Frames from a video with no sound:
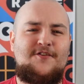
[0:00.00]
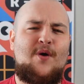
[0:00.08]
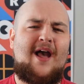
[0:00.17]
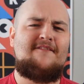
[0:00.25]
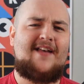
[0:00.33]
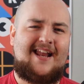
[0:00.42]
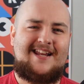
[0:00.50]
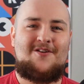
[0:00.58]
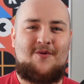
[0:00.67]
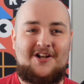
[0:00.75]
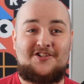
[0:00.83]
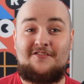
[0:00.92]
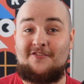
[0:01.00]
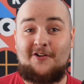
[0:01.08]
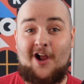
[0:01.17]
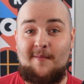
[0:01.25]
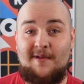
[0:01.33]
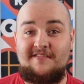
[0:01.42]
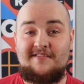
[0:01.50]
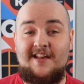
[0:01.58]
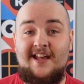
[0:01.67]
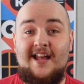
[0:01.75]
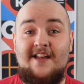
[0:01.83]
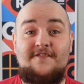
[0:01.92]
If you have any questions or
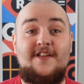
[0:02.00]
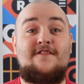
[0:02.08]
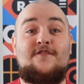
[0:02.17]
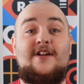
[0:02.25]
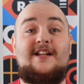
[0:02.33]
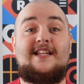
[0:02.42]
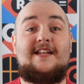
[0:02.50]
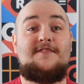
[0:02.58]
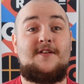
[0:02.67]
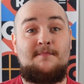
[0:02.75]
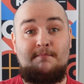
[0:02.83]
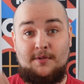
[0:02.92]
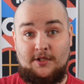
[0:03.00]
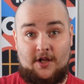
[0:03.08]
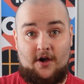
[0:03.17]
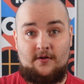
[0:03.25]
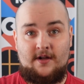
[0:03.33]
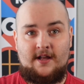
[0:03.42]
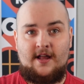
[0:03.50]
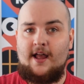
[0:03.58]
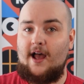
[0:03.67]
comments, feel free to leave them below.